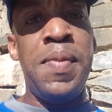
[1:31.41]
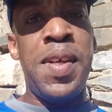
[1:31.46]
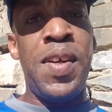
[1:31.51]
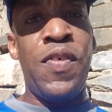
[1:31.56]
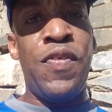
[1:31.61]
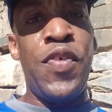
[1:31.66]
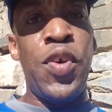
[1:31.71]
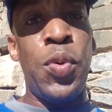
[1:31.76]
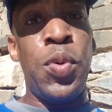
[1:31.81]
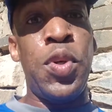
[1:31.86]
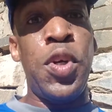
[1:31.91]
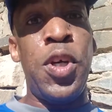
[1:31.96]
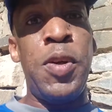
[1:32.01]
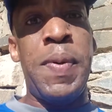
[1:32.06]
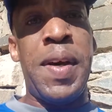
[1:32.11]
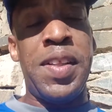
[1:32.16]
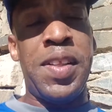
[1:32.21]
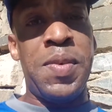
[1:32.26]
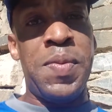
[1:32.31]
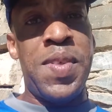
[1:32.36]
you know, feel good
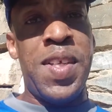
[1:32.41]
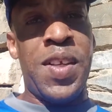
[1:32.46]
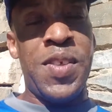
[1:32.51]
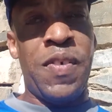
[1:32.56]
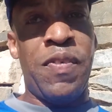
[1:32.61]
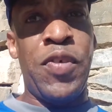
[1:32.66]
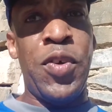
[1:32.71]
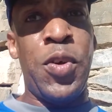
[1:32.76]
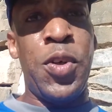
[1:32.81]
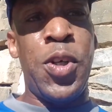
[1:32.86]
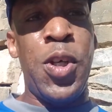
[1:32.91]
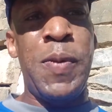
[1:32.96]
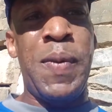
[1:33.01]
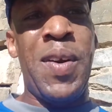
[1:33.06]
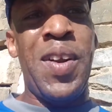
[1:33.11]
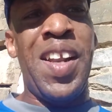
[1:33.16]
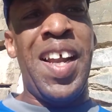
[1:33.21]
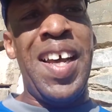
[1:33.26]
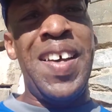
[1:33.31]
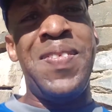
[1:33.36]
about themselves or feel good
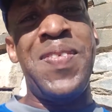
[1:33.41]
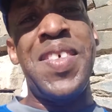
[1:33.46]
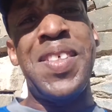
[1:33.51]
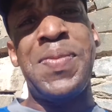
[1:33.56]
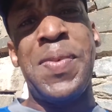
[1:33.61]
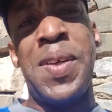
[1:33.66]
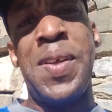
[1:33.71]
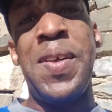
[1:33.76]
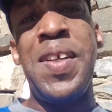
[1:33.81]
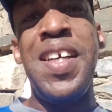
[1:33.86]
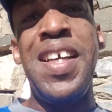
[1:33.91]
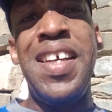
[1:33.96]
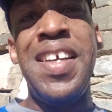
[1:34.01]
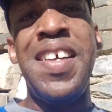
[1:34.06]
about life, because, well,